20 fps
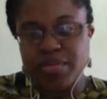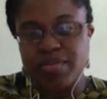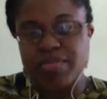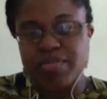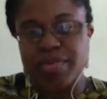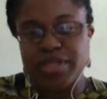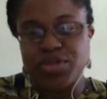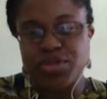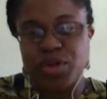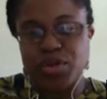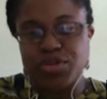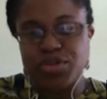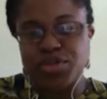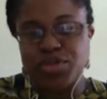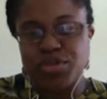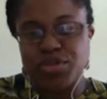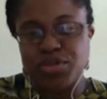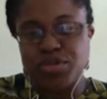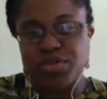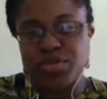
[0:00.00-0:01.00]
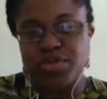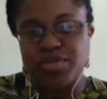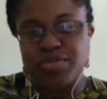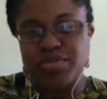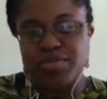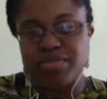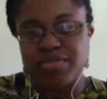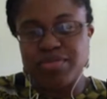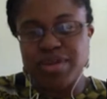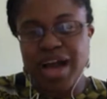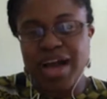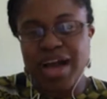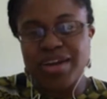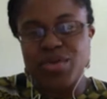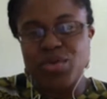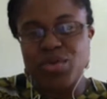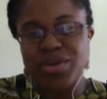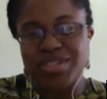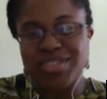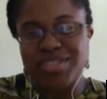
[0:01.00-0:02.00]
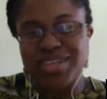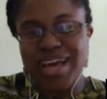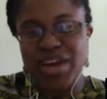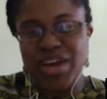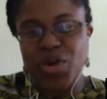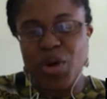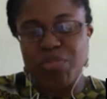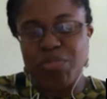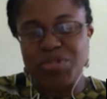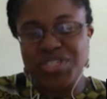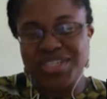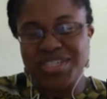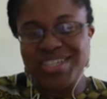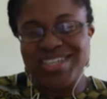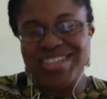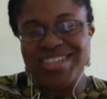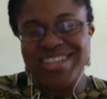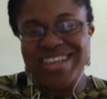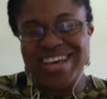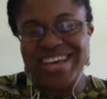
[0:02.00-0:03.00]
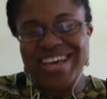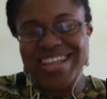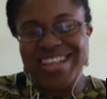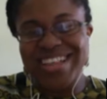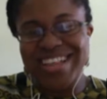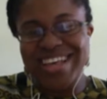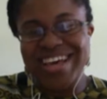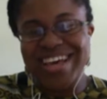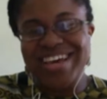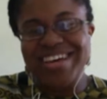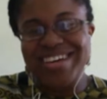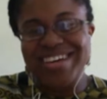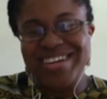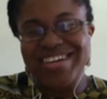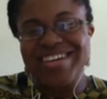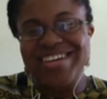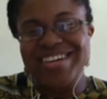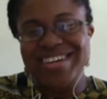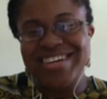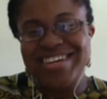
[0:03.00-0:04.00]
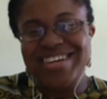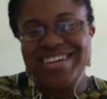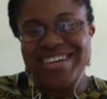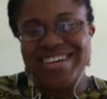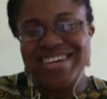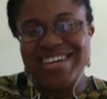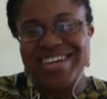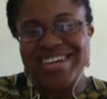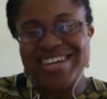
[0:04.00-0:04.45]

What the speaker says: but also Ghana was an option in there. Yeah.